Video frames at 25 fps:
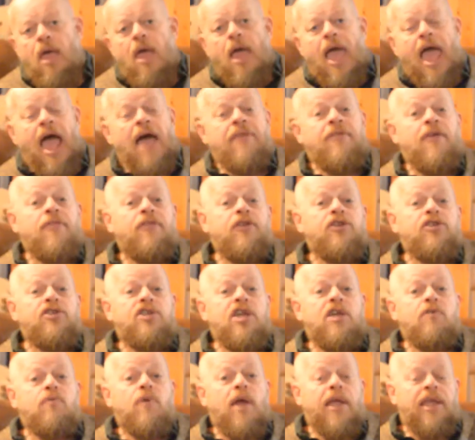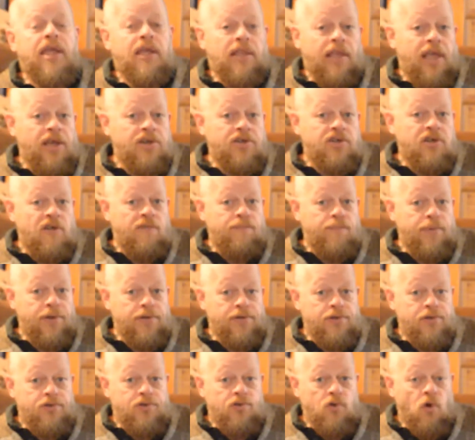And then the deregulation of
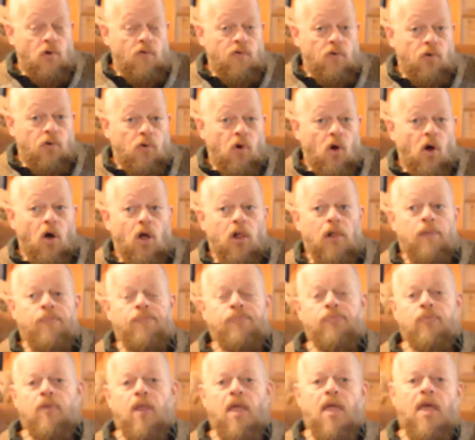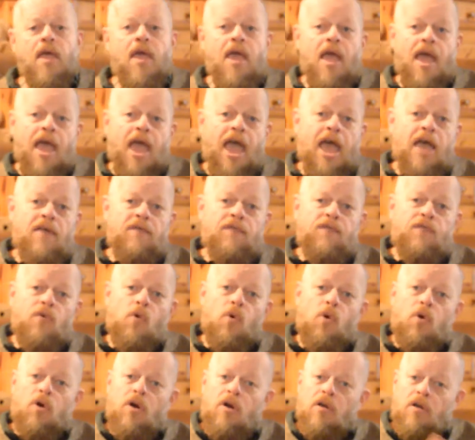business overall. And
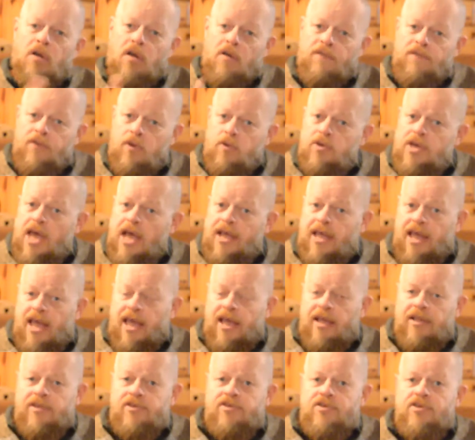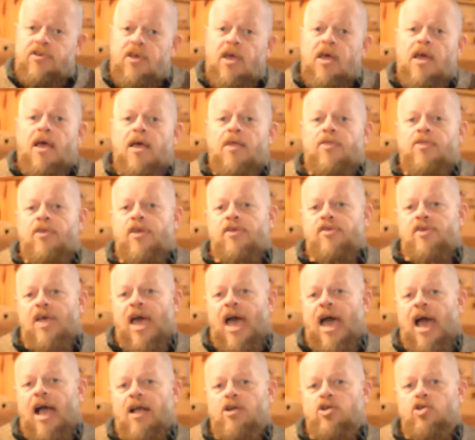for a few decades, this
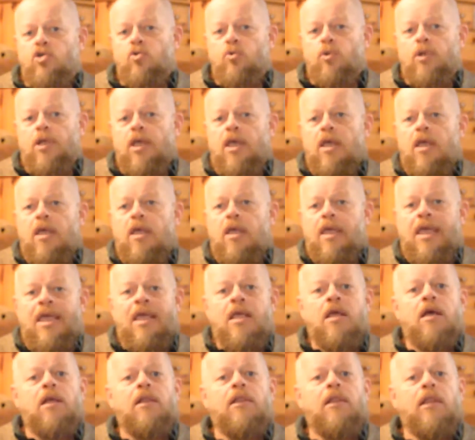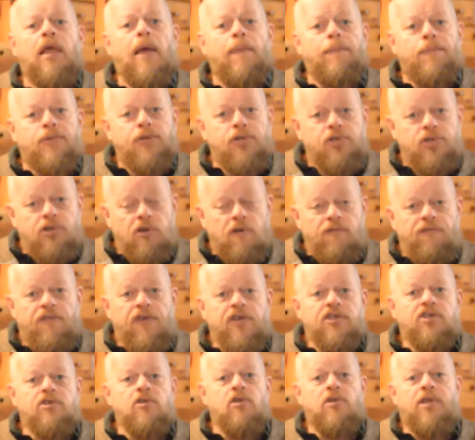actually eclipsed
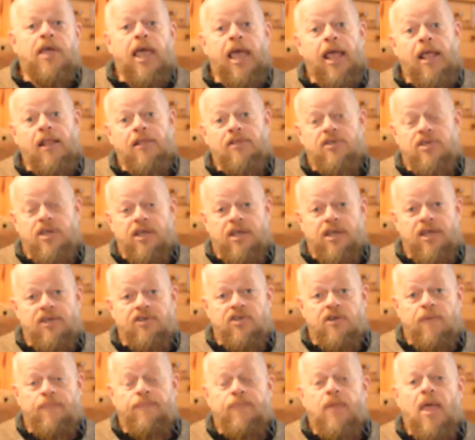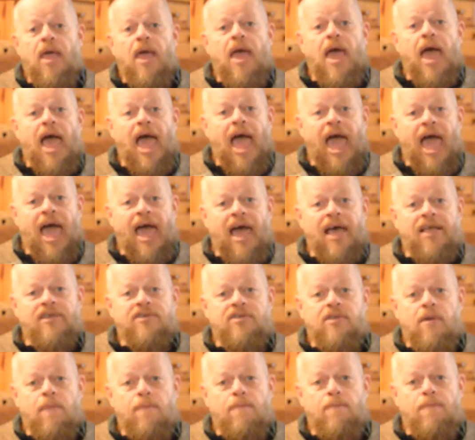fiscal Keynesianism as
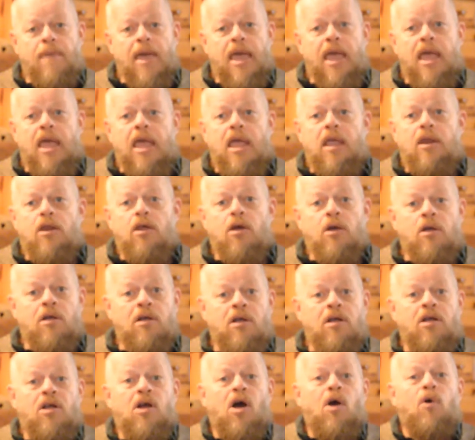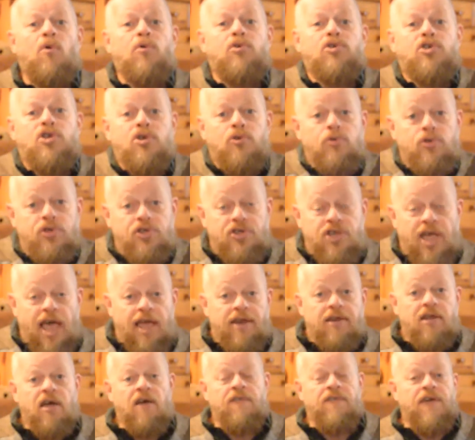the main go-to
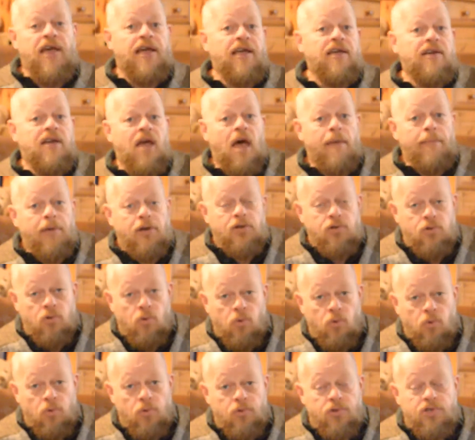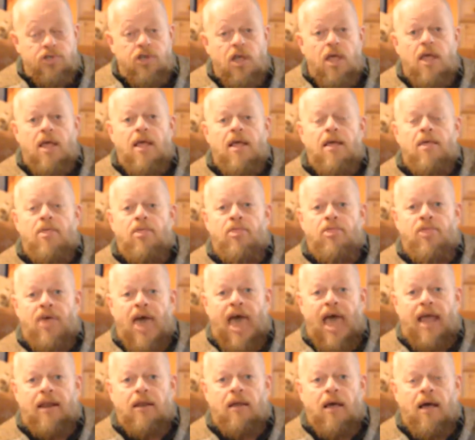set of economic tools
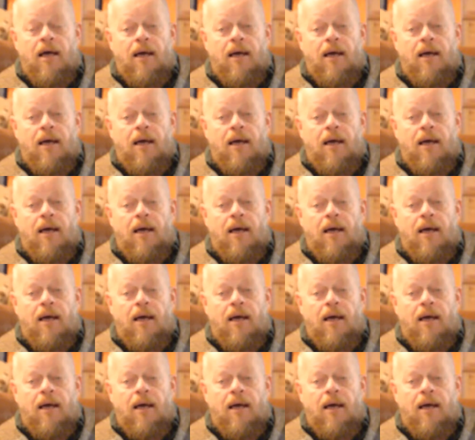that